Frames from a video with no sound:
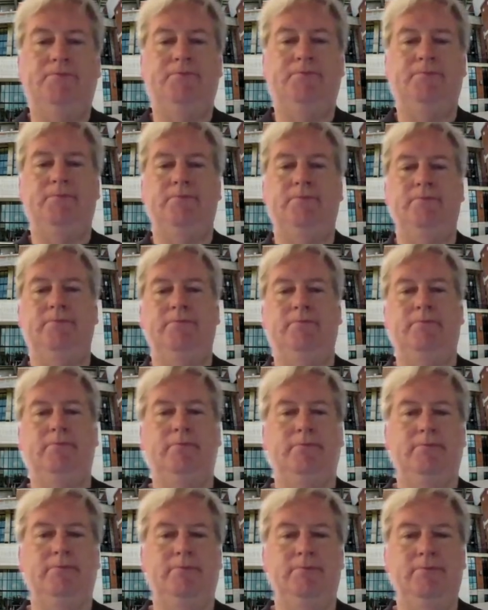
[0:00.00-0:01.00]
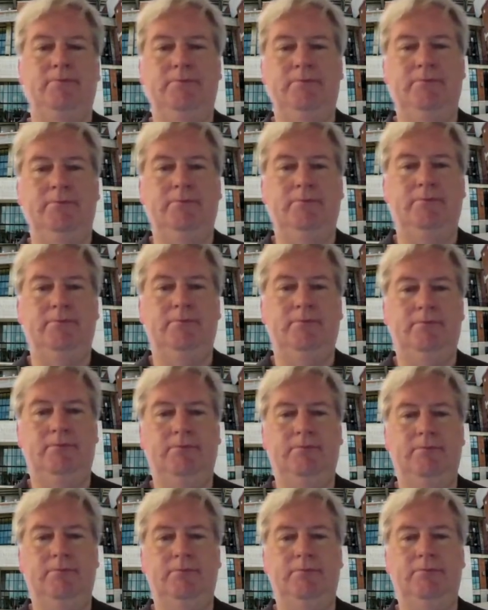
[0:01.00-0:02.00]

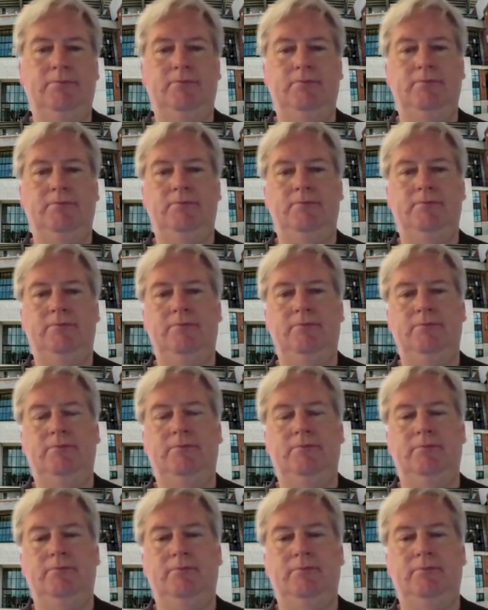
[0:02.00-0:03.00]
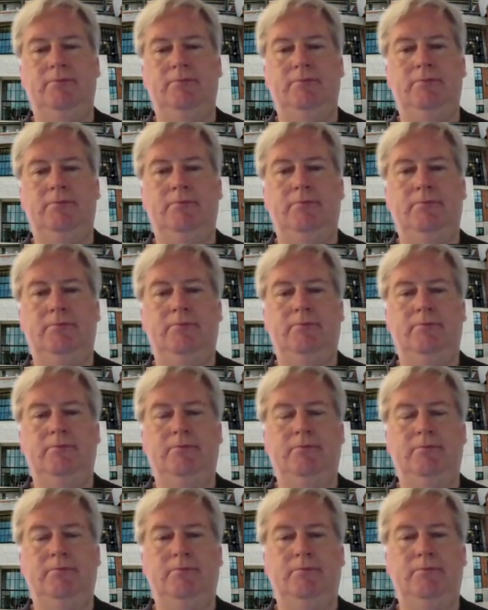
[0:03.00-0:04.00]

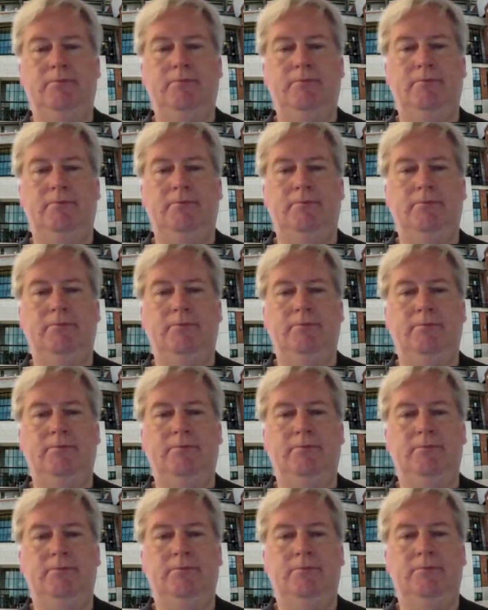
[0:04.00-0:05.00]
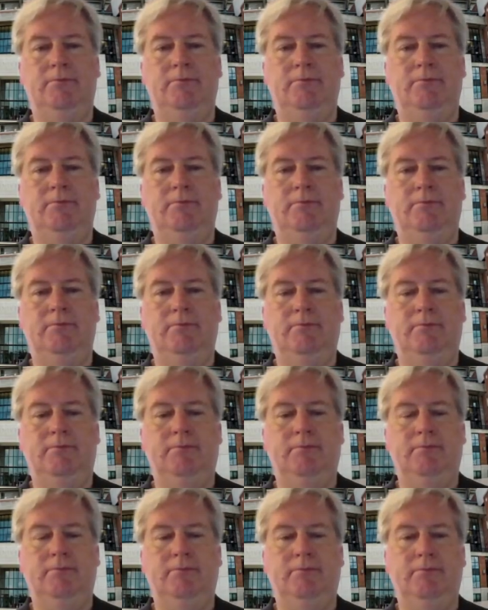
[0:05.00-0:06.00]

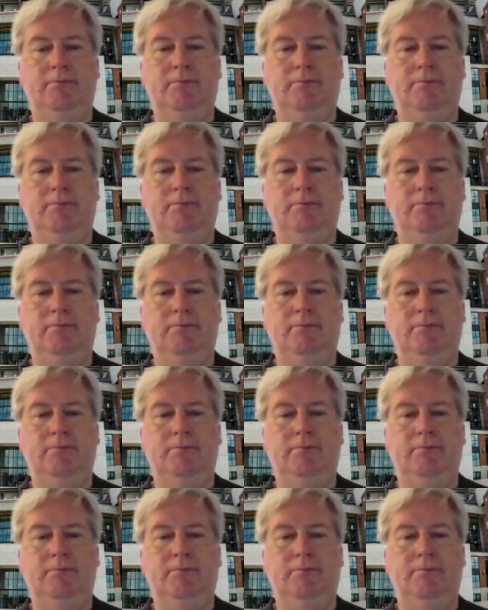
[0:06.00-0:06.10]
The person shown says nothing.